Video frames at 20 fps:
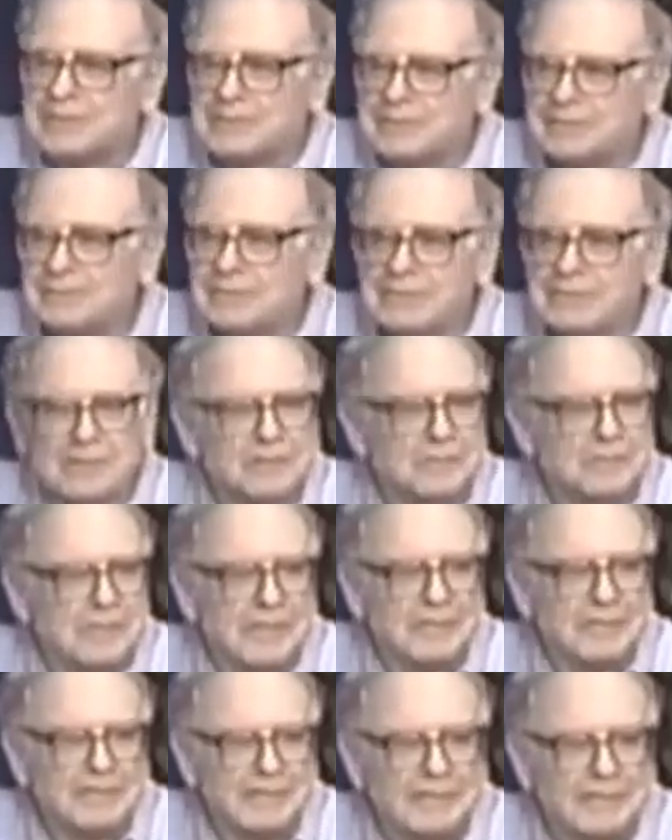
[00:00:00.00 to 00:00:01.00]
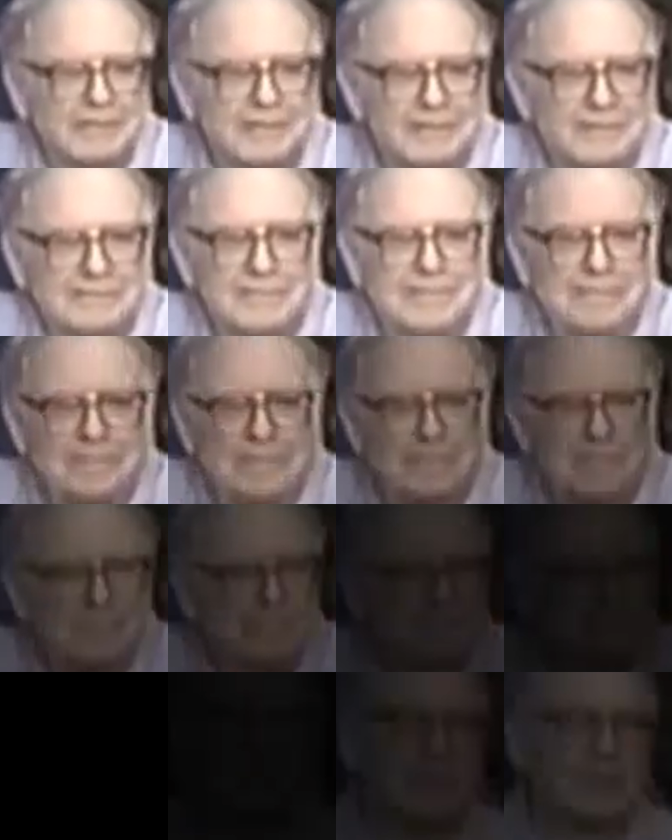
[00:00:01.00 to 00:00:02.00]
You won't like it when you look back on it.
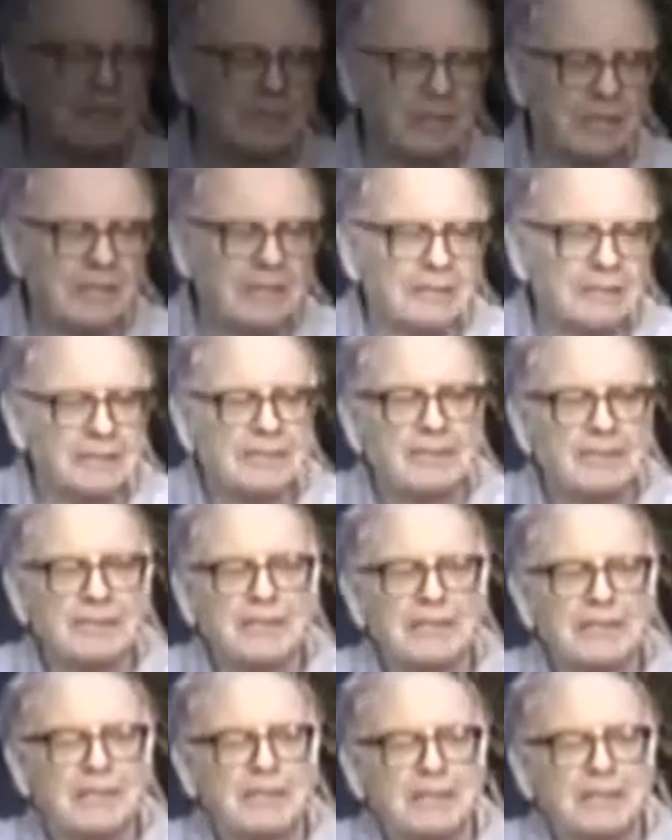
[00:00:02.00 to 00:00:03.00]
3 things